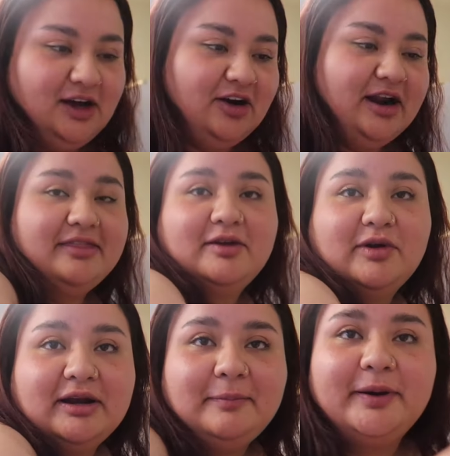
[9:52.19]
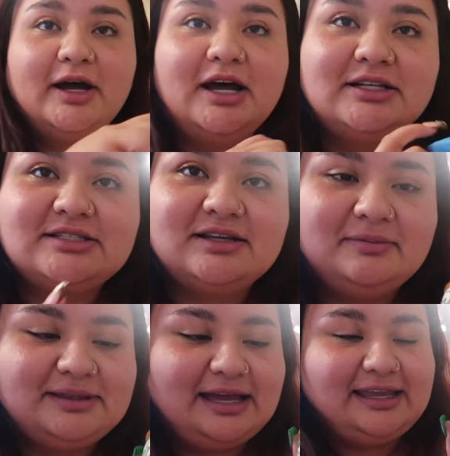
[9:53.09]
All right, and then we're gonna put
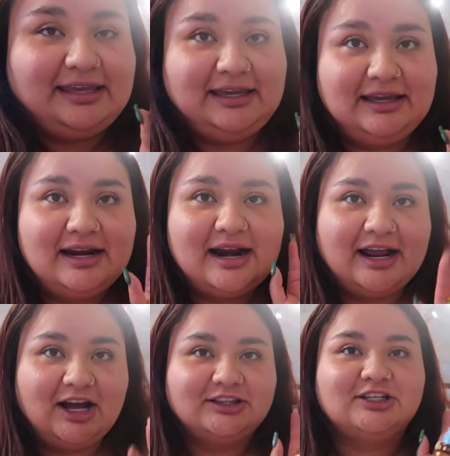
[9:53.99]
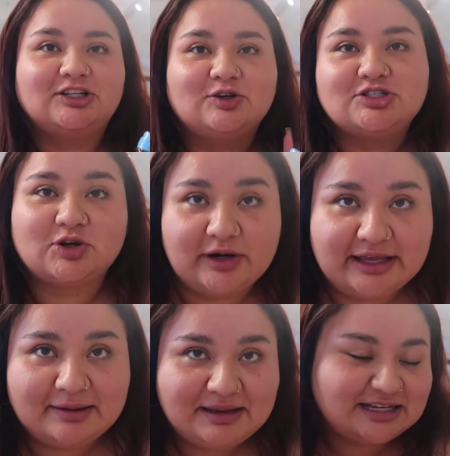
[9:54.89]
some tajin, and I got the low
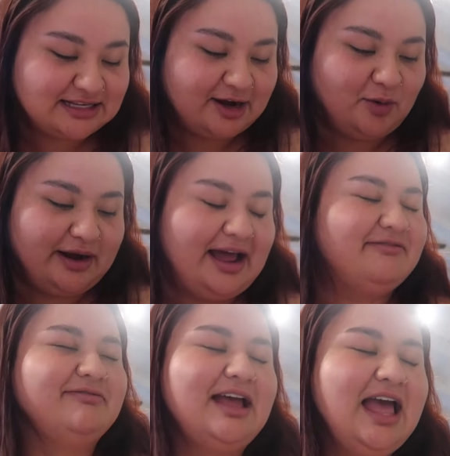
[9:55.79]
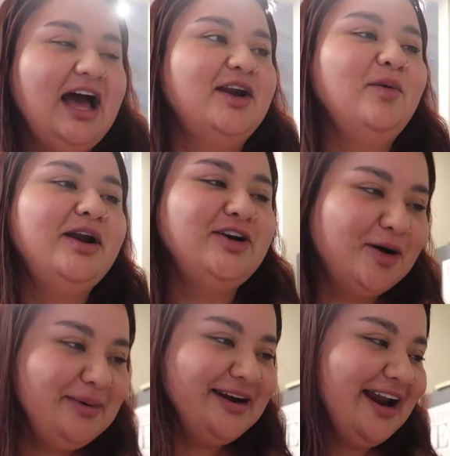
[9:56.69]
sodium because I don't want
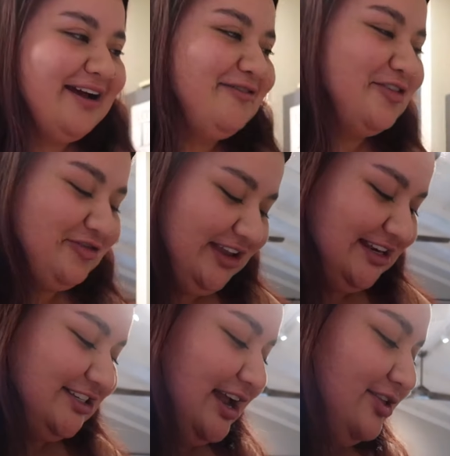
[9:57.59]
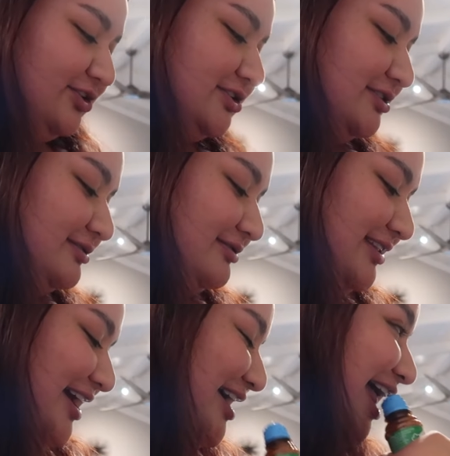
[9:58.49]
nobody to have their feet hinchados.
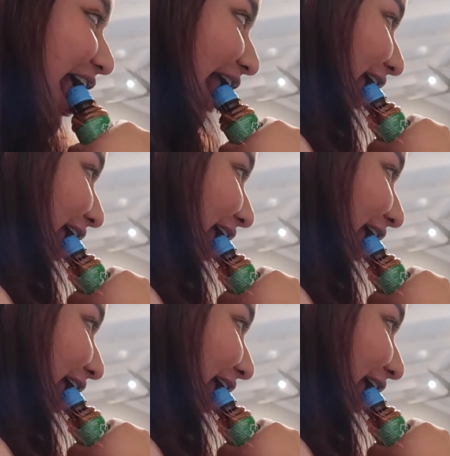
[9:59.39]
Yeah?